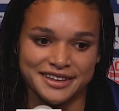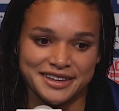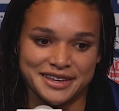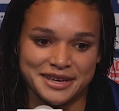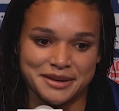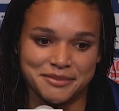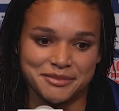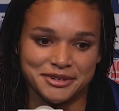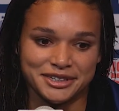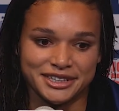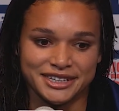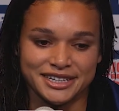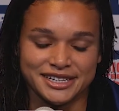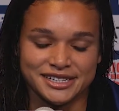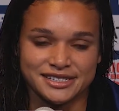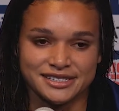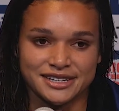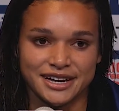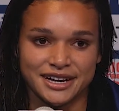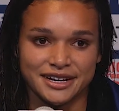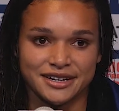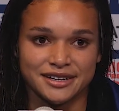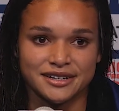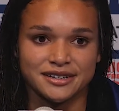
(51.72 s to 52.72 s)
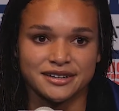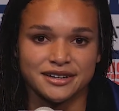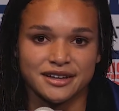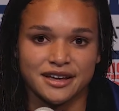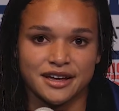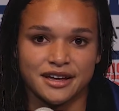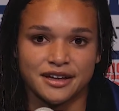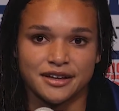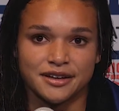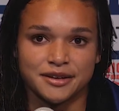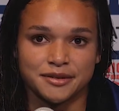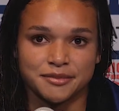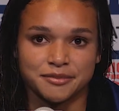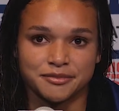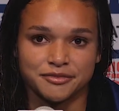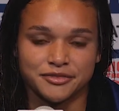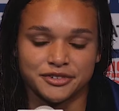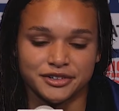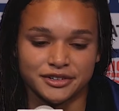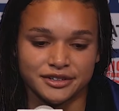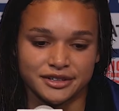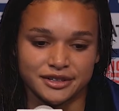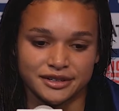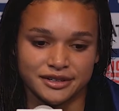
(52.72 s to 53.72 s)
I'm really excited
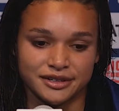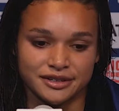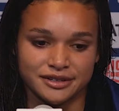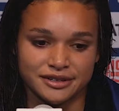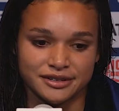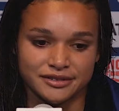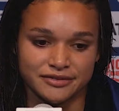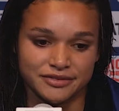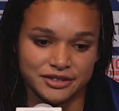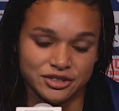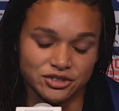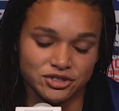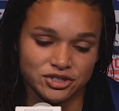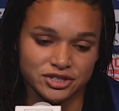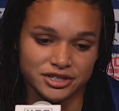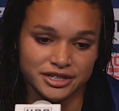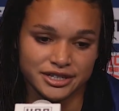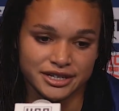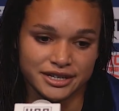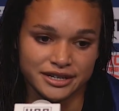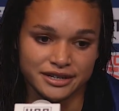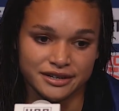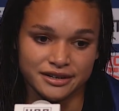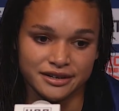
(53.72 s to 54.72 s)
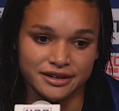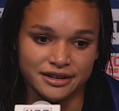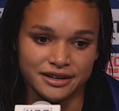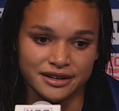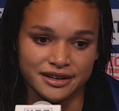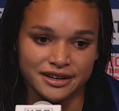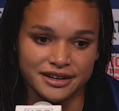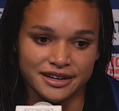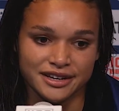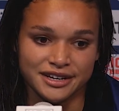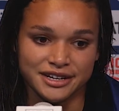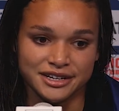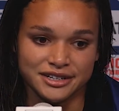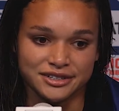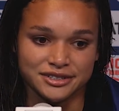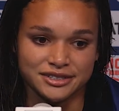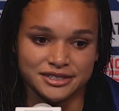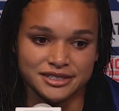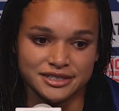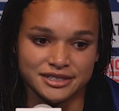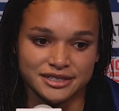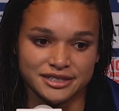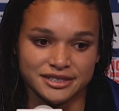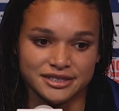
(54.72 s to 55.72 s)
for the future and, you know,
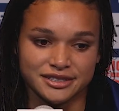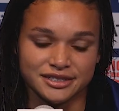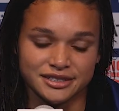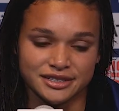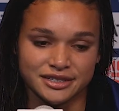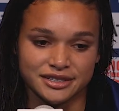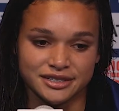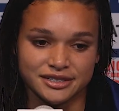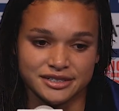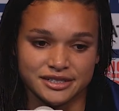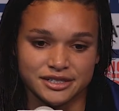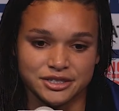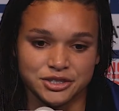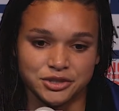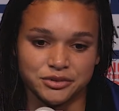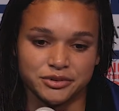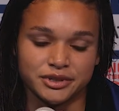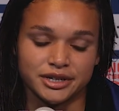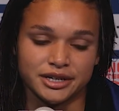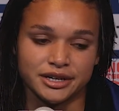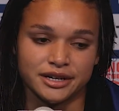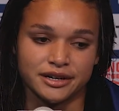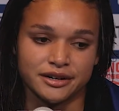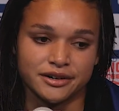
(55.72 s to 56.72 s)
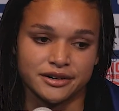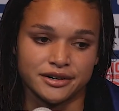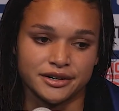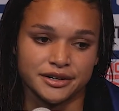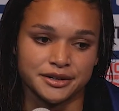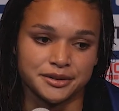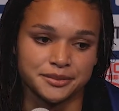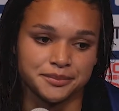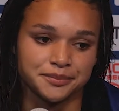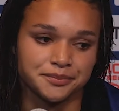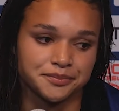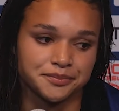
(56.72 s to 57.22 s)
to continue working hard.